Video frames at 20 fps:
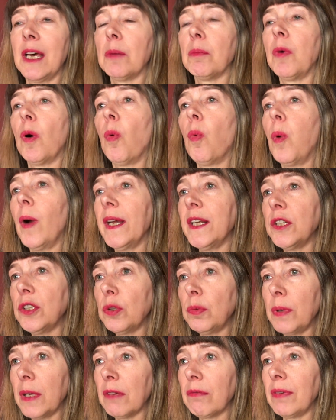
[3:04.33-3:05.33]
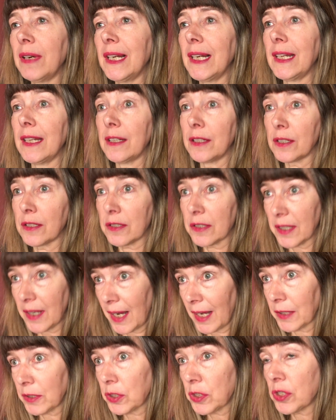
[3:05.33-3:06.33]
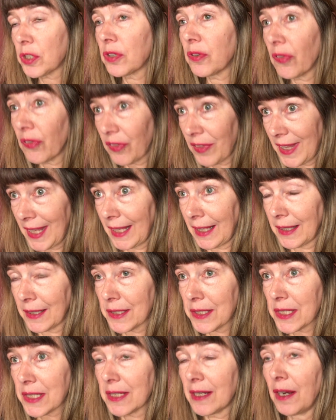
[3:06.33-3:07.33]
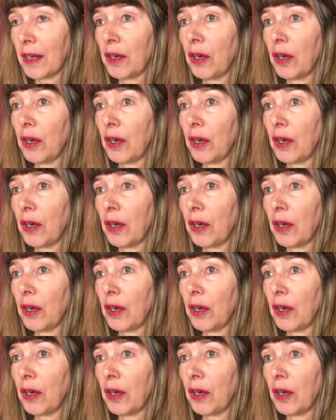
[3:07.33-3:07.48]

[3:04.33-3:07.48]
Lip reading: But when do we really touch things